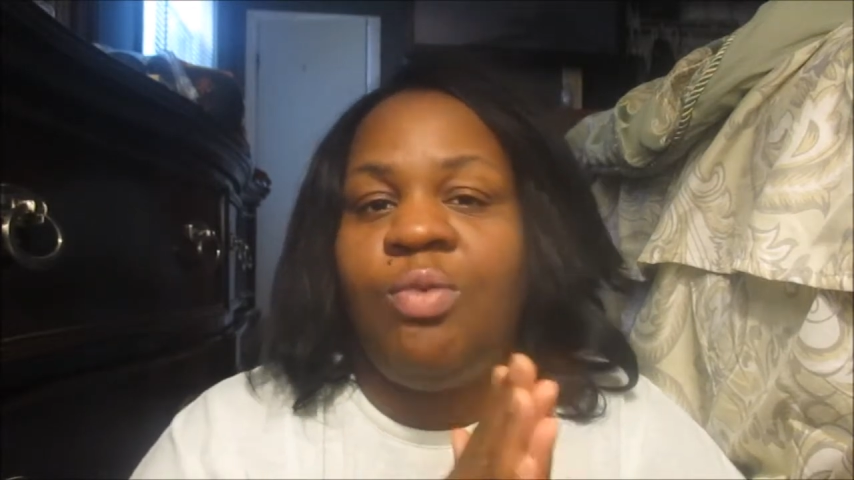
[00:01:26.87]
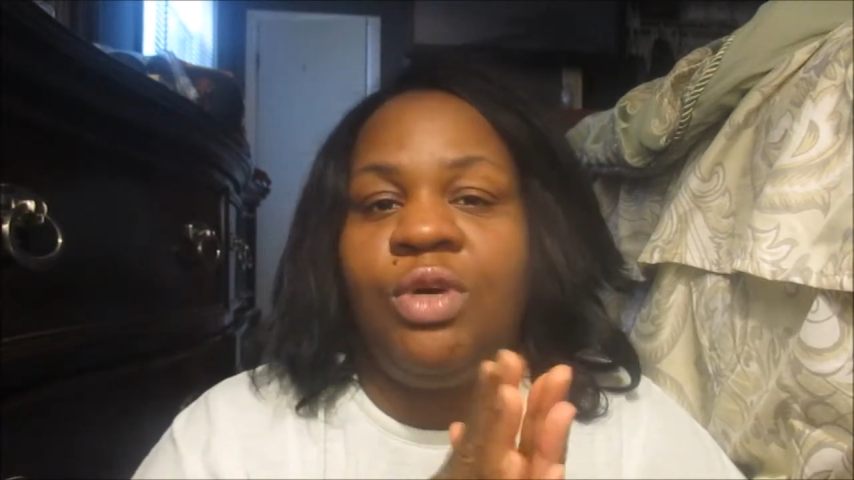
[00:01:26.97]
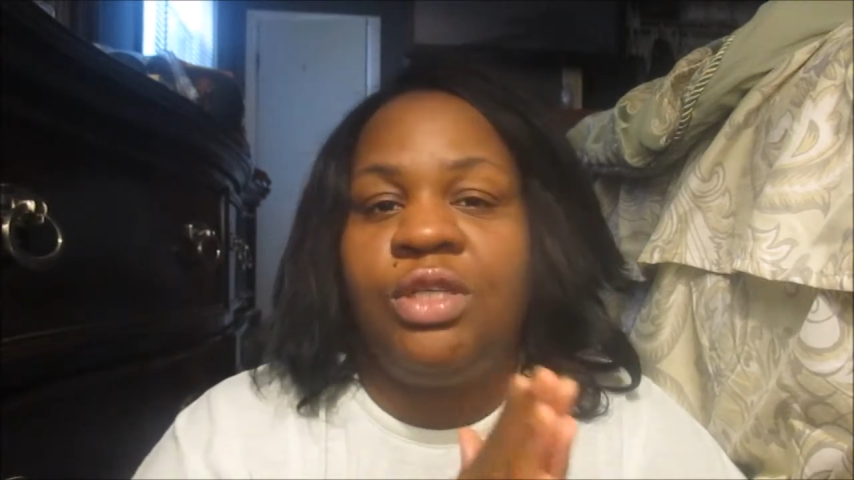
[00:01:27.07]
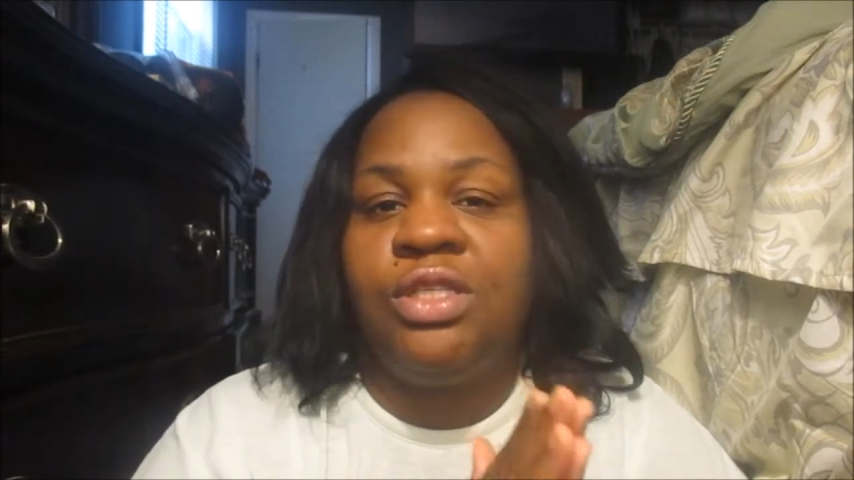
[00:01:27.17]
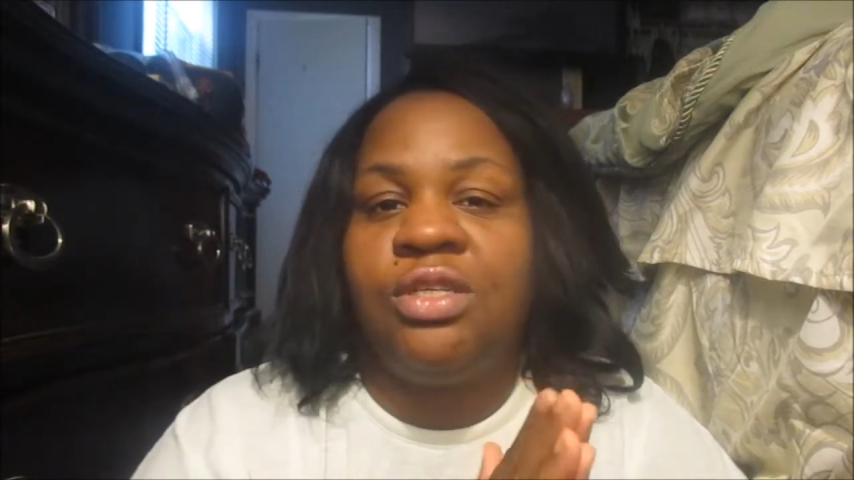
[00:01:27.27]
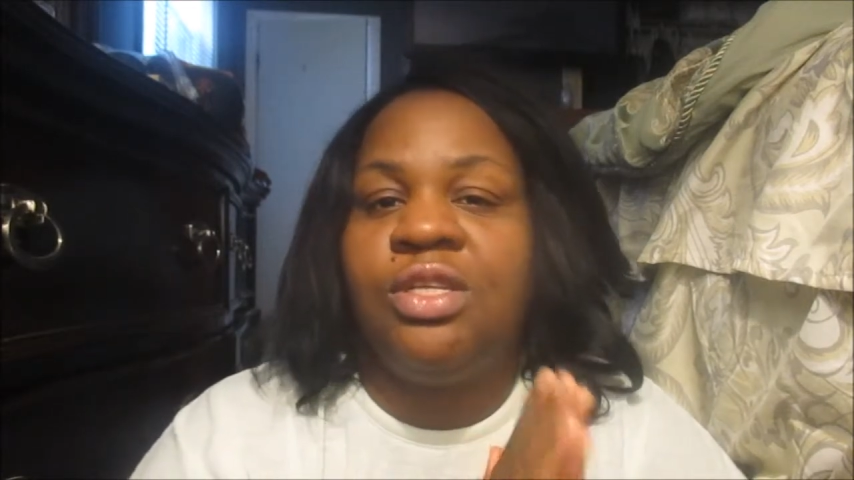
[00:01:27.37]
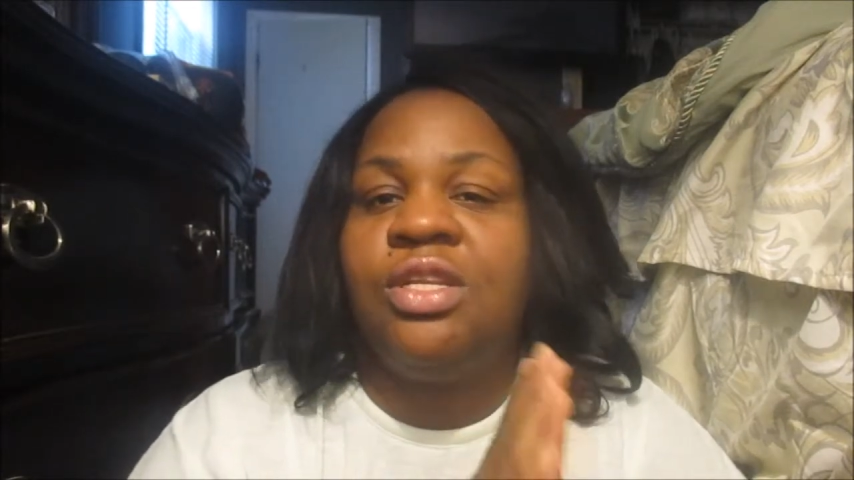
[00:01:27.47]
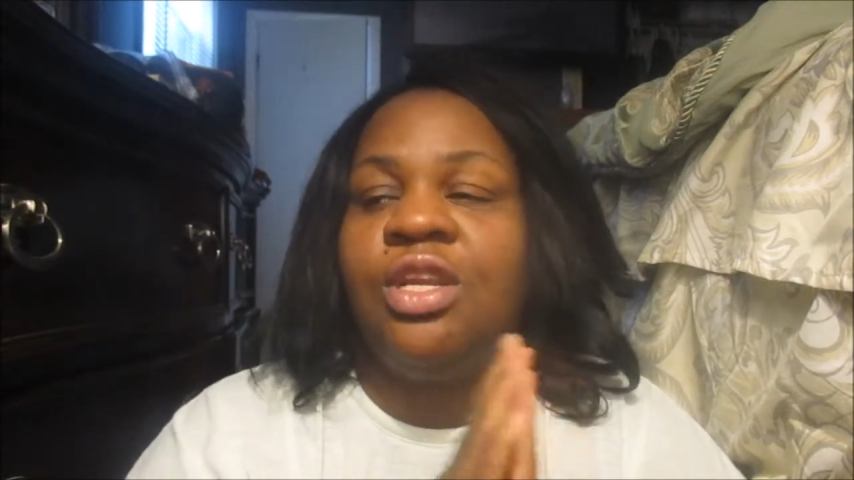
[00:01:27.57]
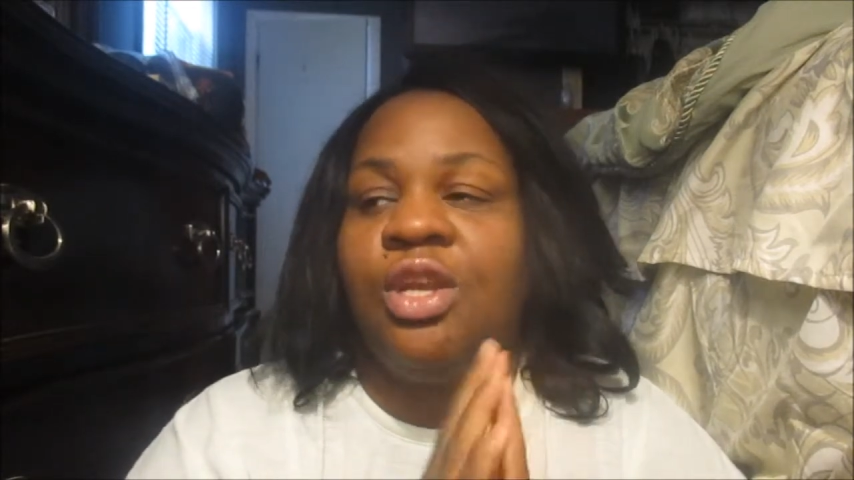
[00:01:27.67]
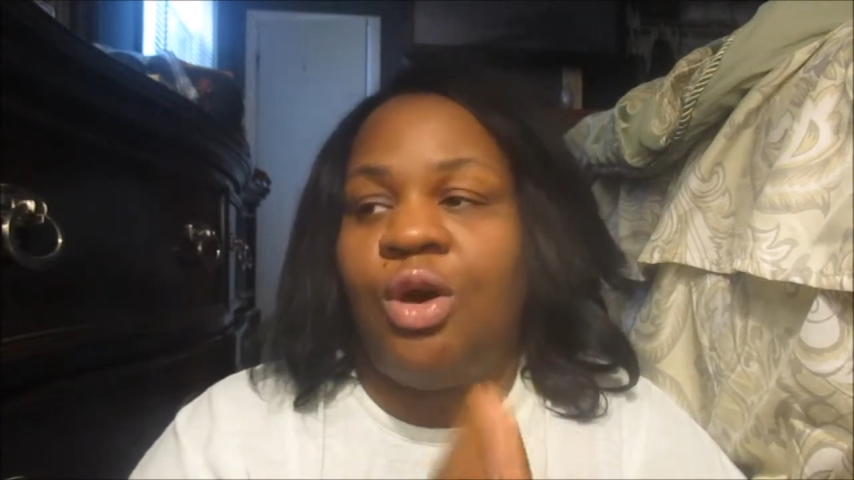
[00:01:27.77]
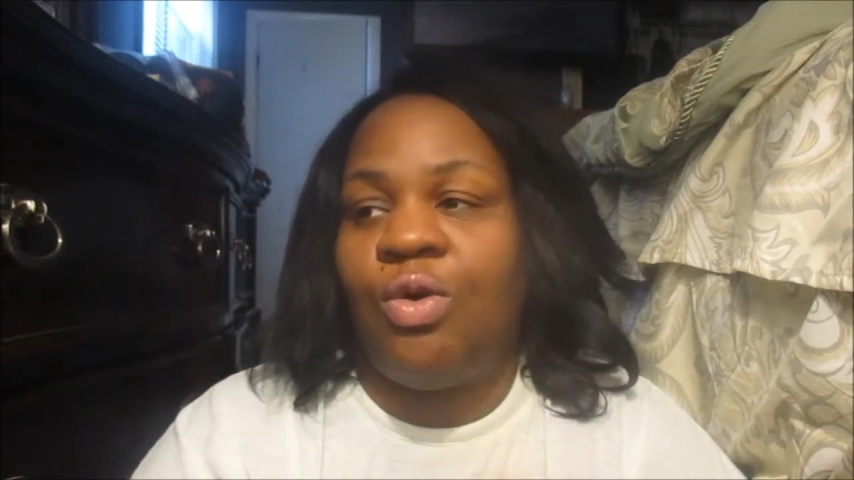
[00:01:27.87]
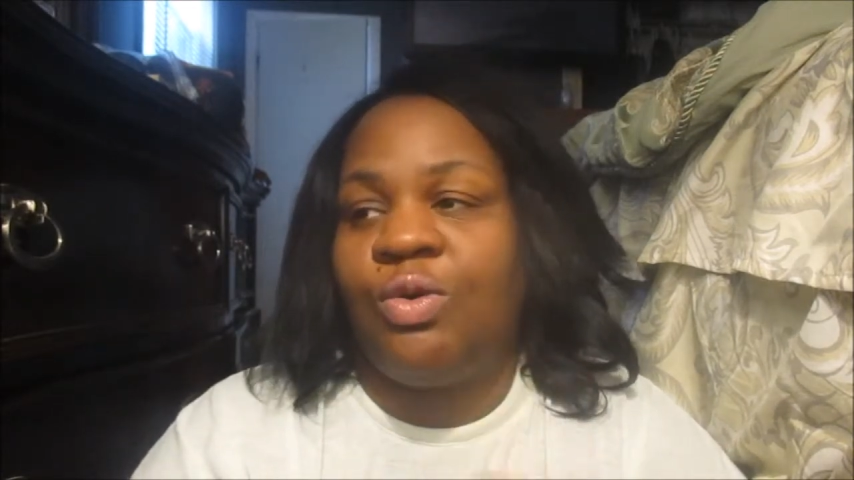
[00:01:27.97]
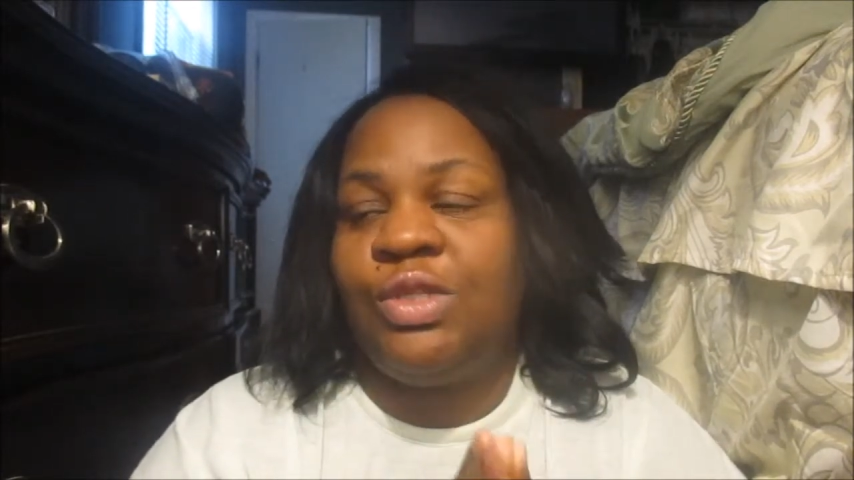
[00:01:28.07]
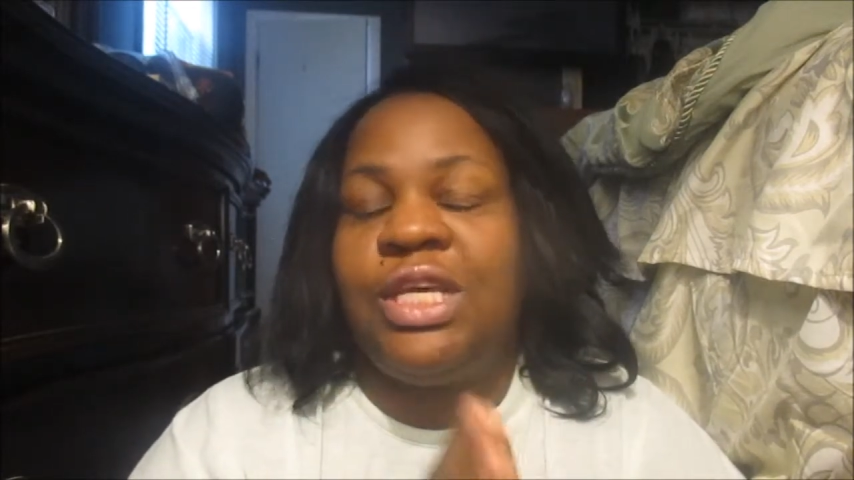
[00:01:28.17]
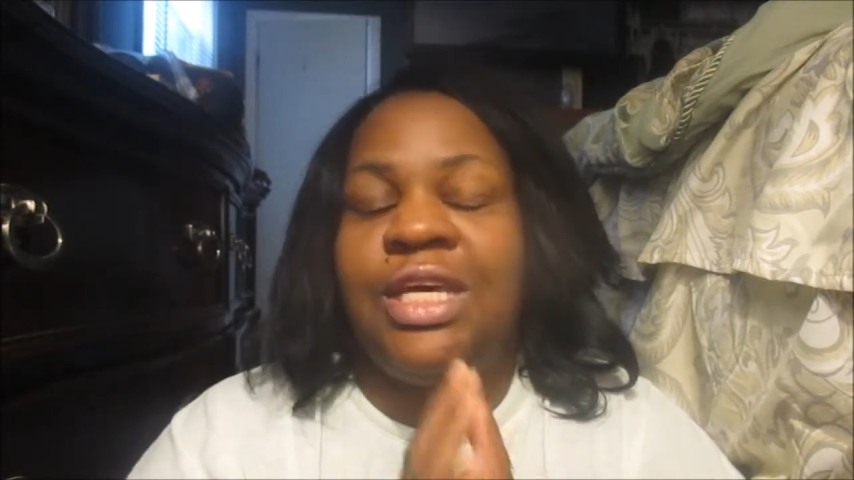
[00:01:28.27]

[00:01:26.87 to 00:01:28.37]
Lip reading: went to Lowe's,